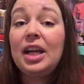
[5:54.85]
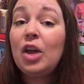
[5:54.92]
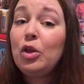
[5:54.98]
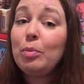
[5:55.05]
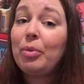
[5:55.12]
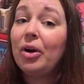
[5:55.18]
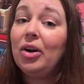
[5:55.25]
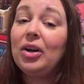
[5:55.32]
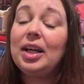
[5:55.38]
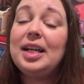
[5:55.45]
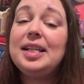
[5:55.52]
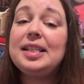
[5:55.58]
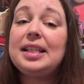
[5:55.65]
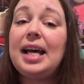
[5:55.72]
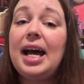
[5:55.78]
The other perk
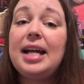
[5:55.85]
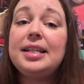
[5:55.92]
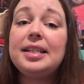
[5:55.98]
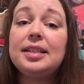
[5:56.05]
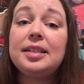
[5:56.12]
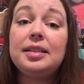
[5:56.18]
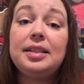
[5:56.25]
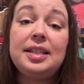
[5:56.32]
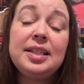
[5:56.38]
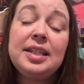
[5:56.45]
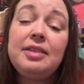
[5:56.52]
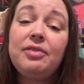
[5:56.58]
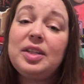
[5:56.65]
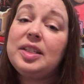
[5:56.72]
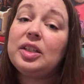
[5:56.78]
is that
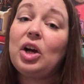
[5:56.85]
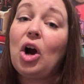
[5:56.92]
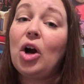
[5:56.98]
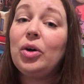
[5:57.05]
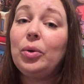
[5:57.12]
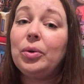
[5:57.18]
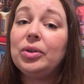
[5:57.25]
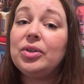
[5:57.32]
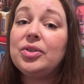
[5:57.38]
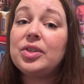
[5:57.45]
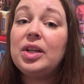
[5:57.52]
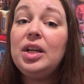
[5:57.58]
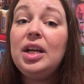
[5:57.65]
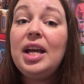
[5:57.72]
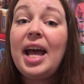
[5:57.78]
Disney Visa
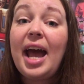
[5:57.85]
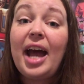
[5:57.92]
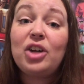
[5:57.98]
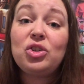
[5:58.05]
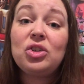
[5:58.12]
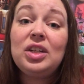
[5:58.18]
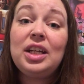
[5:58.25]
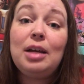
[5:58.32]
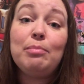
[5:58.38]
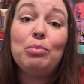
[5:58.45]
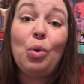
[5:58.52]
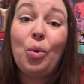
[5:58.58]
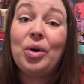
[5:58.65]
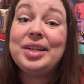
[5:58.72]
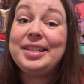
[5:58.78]
cardholders actually get
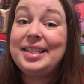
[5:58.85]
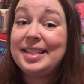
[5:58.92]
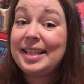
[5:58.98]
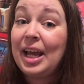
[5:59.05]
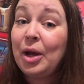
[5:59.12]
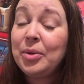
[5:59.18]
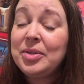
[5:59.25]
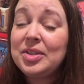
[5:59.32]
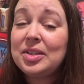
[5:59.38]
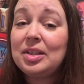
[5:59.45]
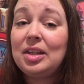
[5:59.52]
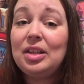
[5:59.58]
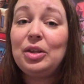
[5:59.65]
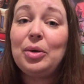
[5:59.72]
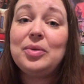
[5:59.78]
more discounts
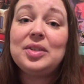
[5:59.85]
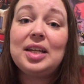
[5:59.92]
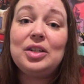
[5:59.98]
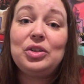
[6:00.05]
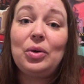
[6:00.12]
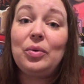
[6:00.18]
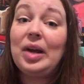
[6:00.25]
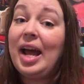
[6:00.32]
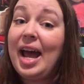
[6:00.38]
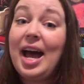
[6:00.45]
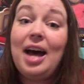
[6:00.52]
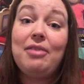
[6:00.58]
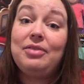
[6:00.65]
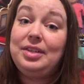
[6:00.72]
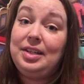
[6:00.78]
than those that don't
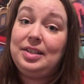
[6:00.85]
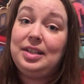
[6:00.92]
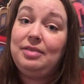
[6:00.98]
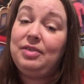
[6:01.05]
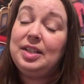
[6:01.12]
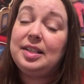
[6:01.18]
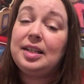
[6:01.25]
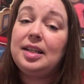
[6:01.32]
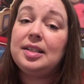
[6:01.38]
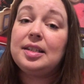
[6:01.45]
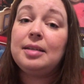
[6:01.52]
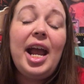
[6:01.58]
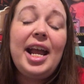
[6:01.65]
have Disney Visas.